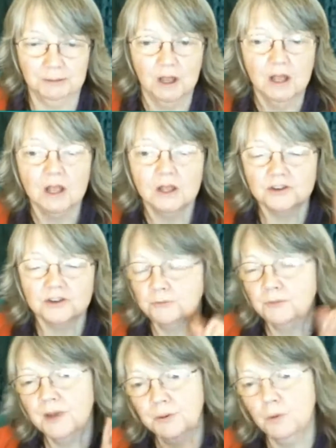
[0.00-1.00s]
So if people
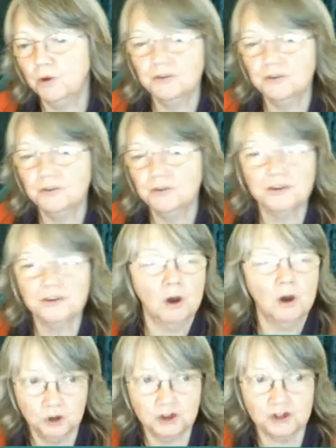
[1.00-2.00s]
want to go and watch
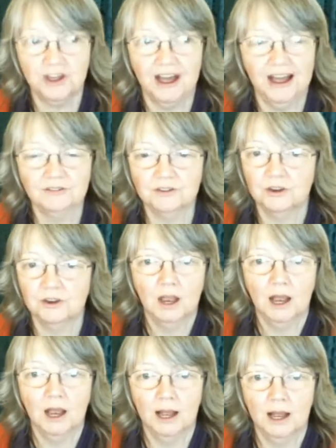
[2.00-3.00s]
that, and
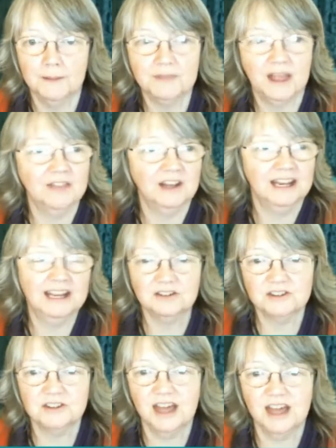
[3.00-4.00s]
the link to that
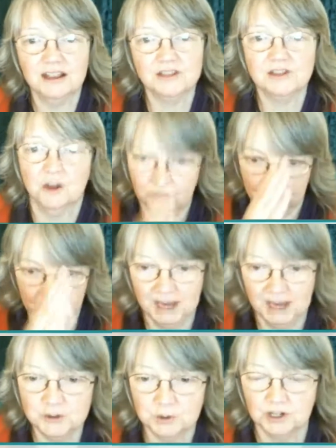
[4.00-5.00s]
is on the page we're going
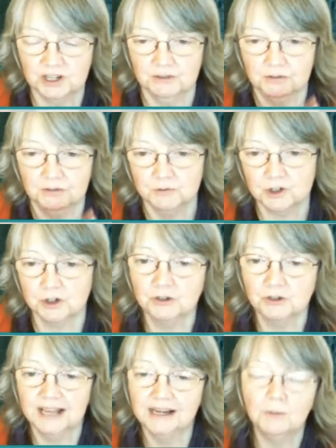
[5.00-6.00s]
to give them shortly
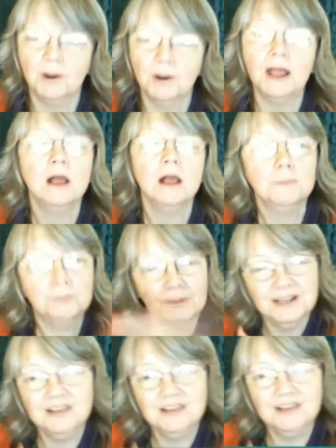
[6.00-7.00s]
anyway. Please
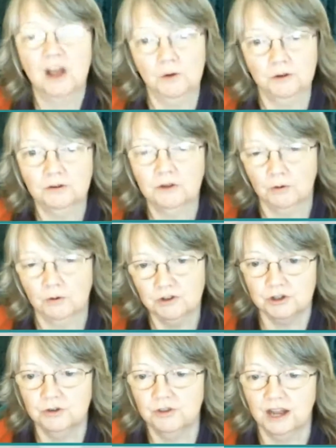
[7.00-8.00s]
go and do
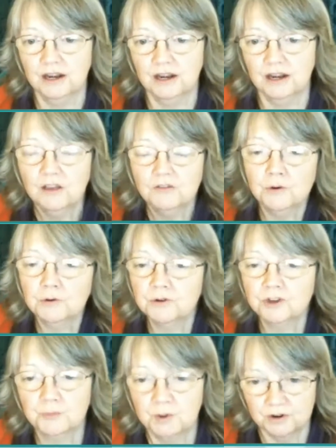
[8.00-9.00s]
that. If you want to
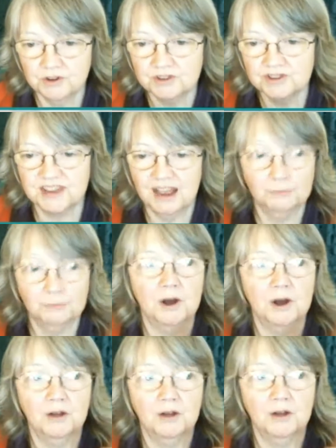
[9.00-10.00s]
experience sound
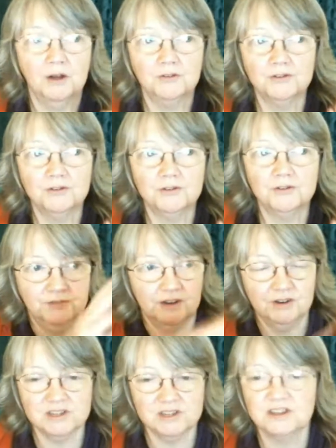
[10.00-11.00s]
baths for
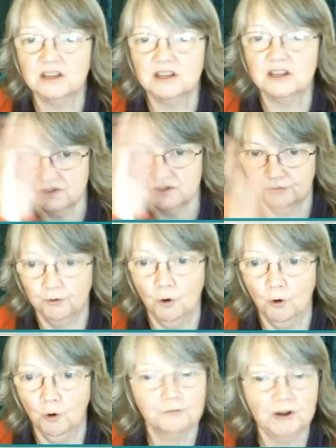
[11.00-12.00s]
various things, there's 4
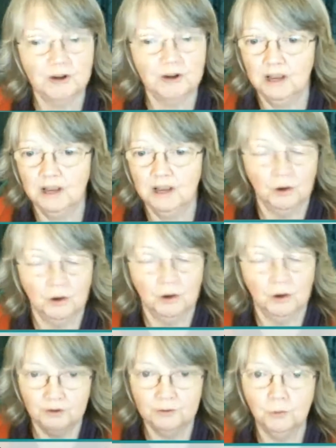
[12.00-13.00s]
free ones you can go
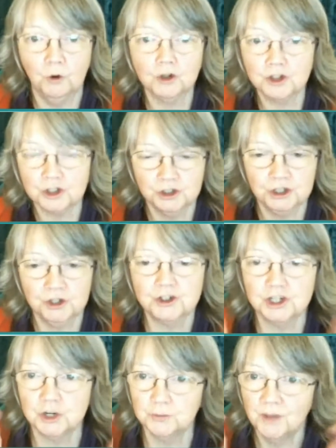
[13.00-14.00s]
and watch on YouTube.
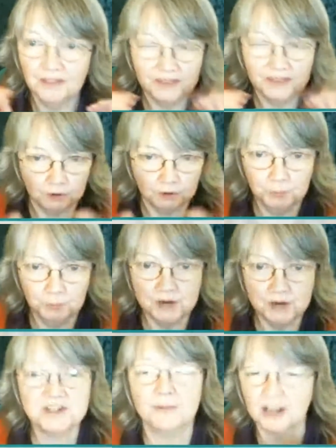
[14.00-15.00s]
Nice. They're all posted up there.
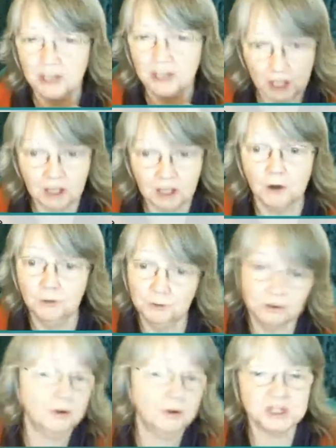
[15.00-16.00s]
Go
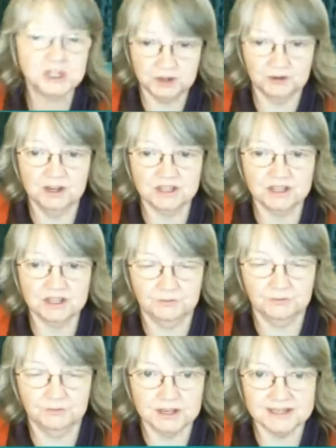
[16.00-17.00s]
experience it for
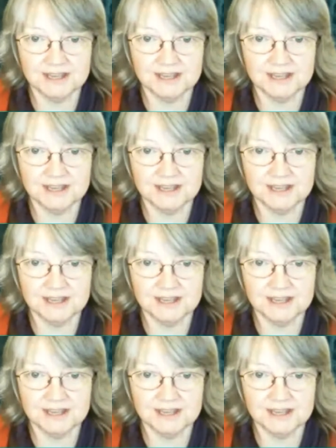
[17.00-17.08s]
yourself.